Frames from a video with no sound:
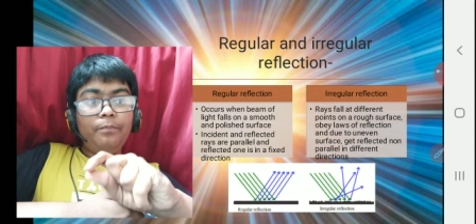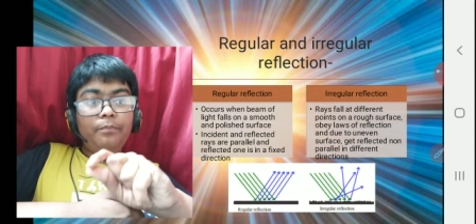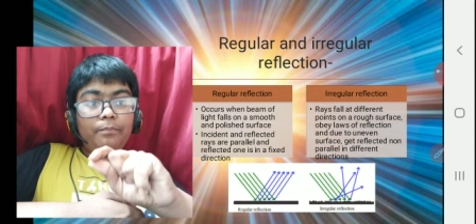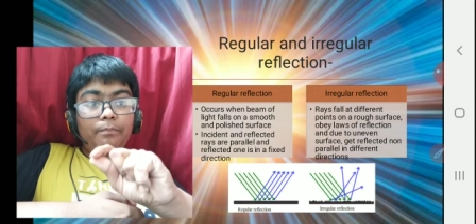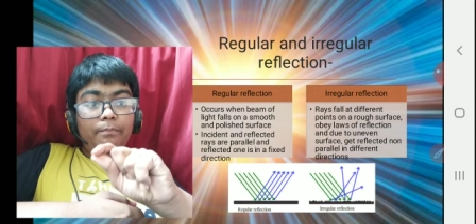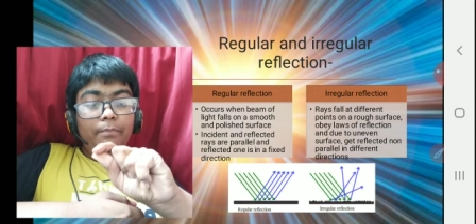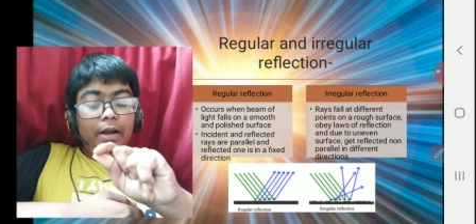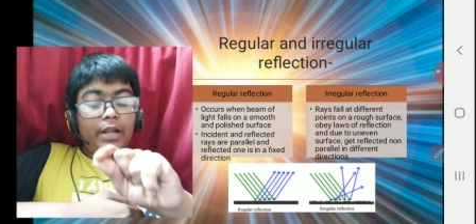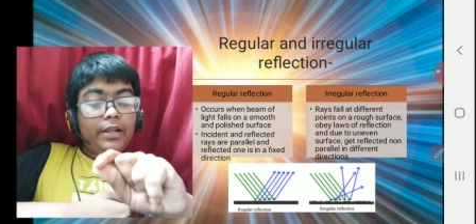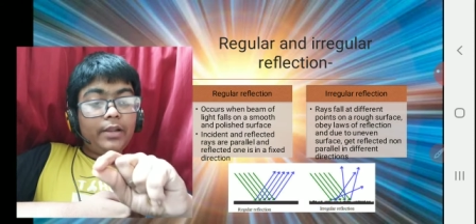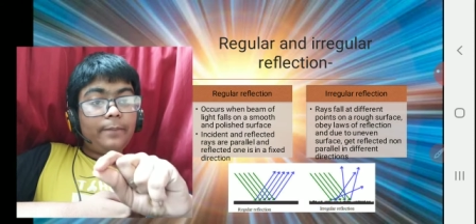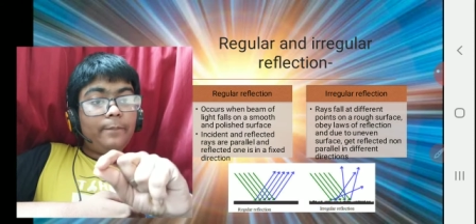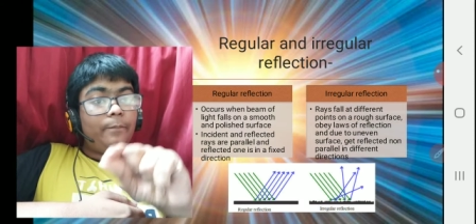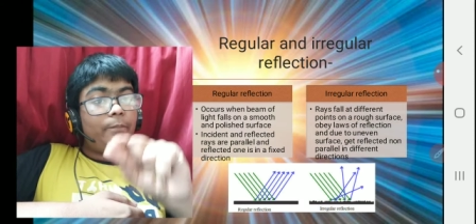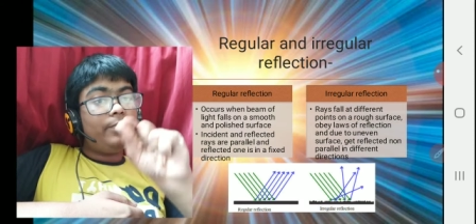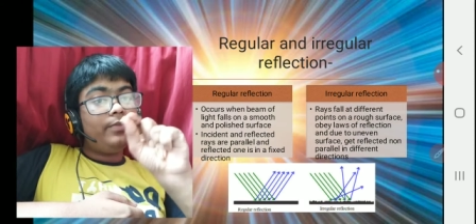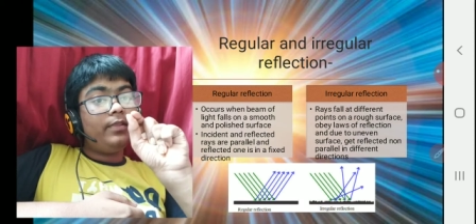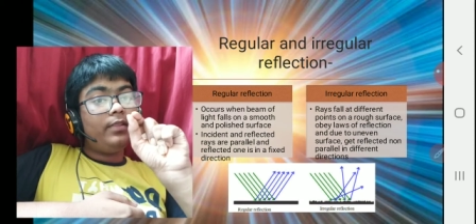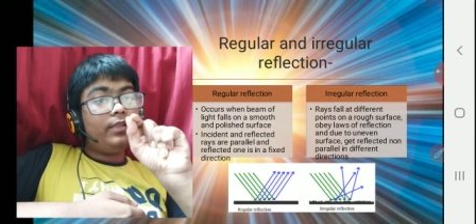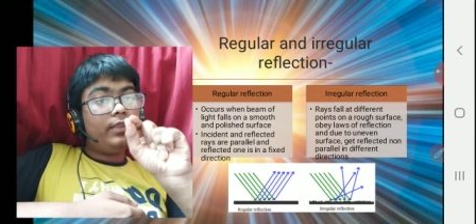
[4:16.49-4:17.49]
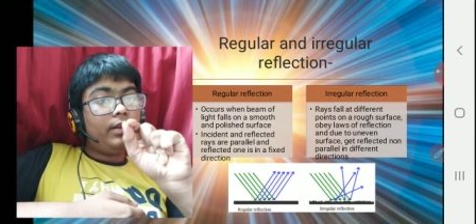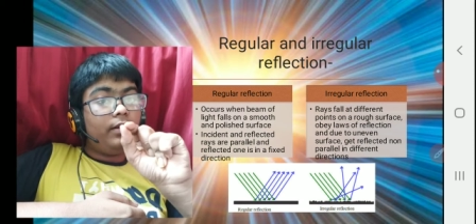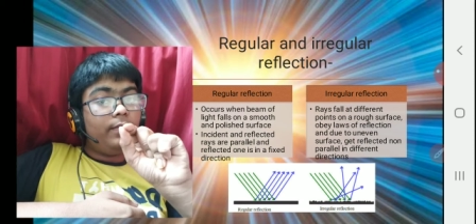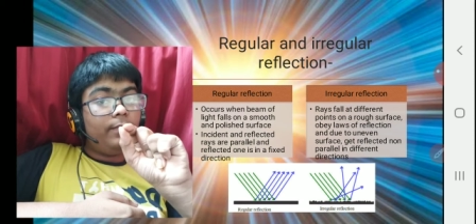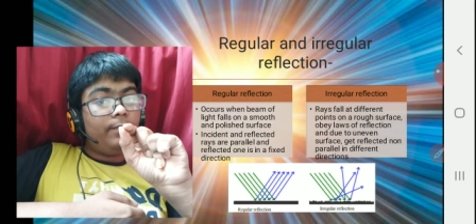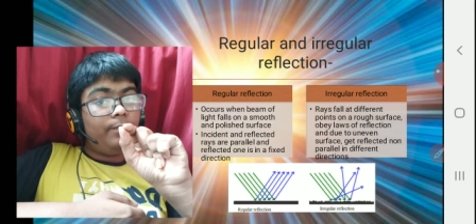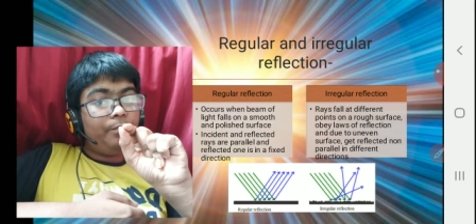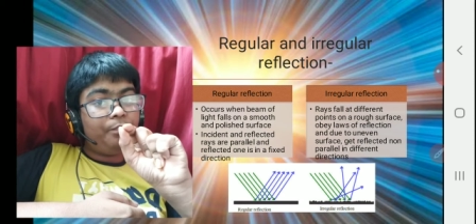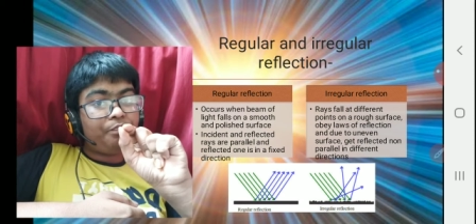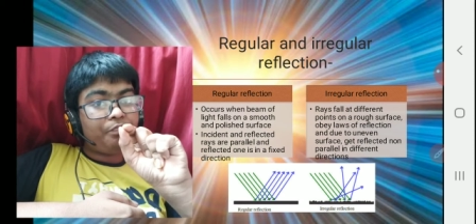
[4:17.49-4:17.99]
but the
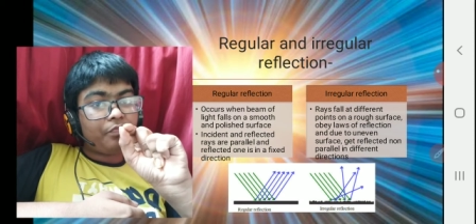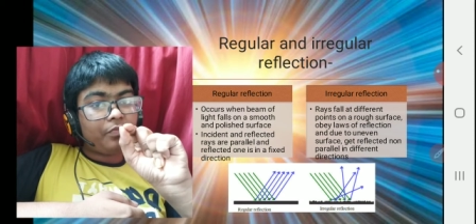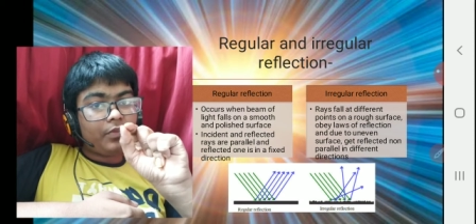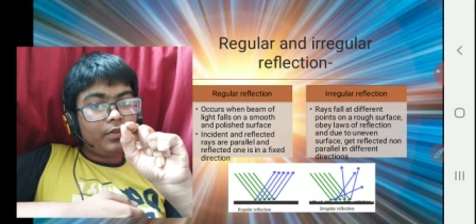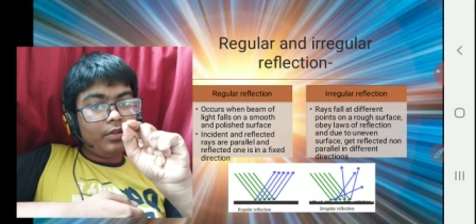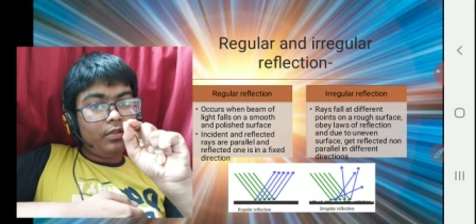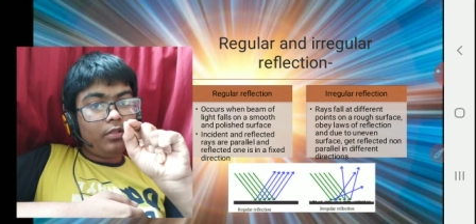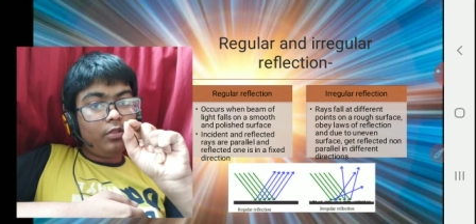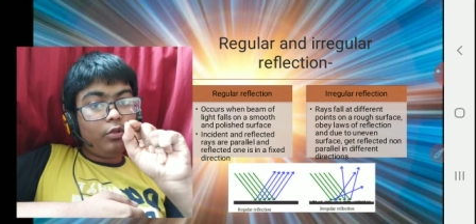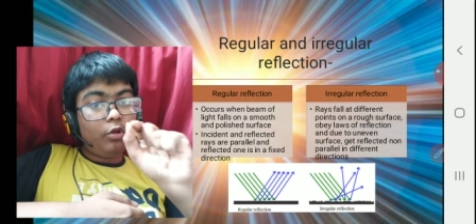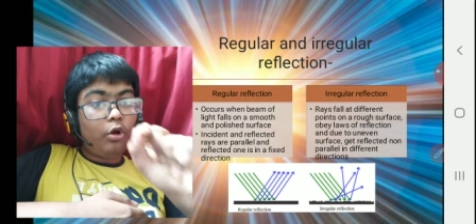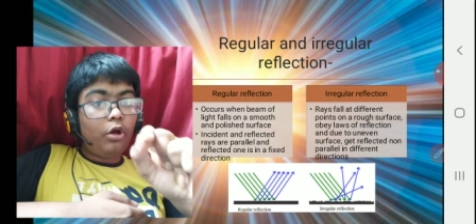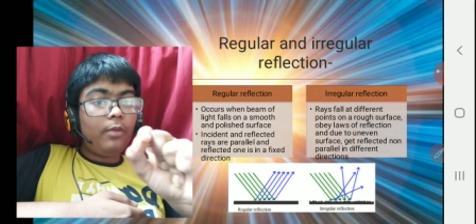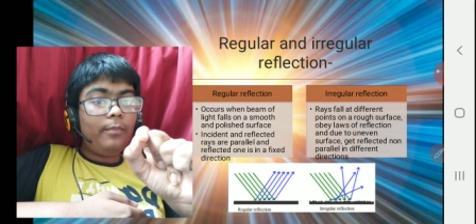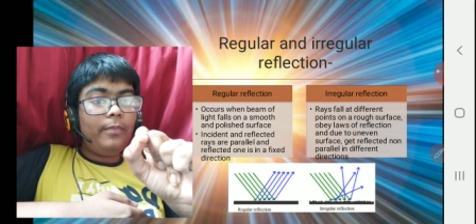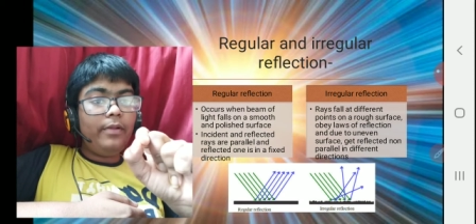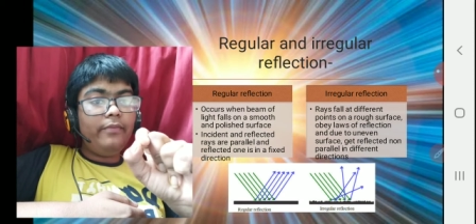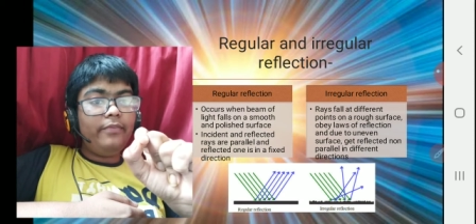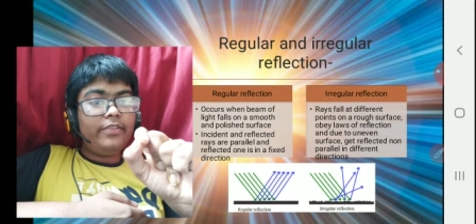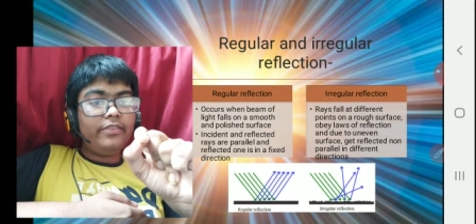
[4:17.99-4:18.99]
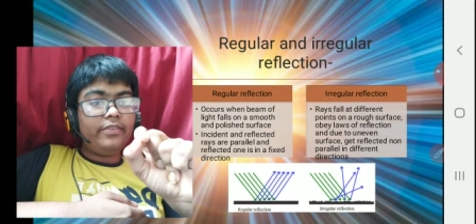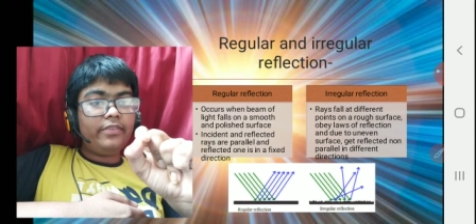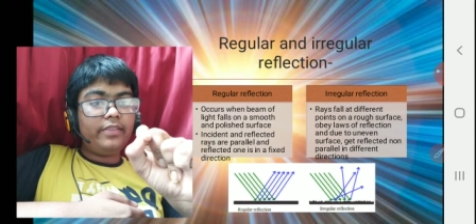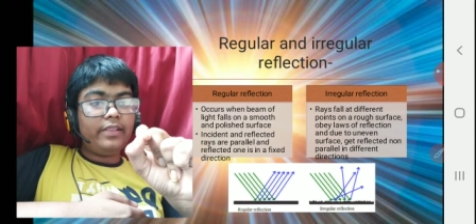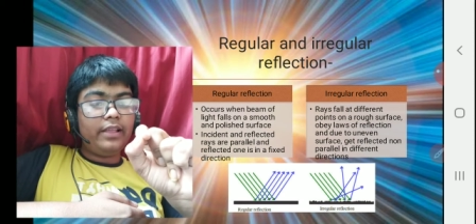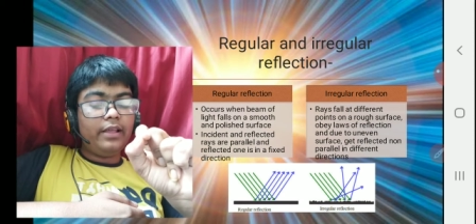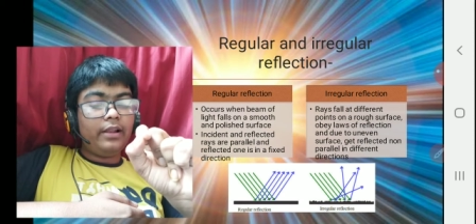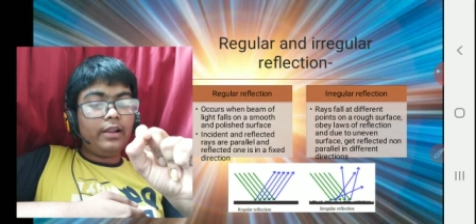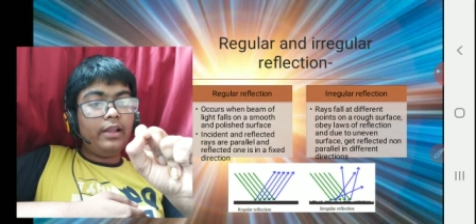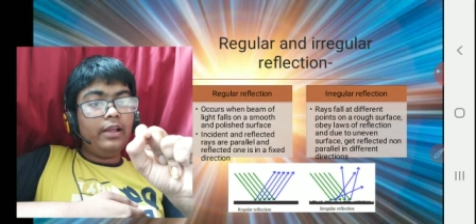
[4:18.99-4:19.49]
normal which is
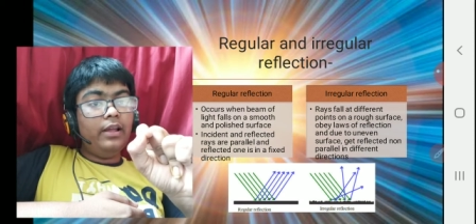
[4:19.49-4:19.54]
there,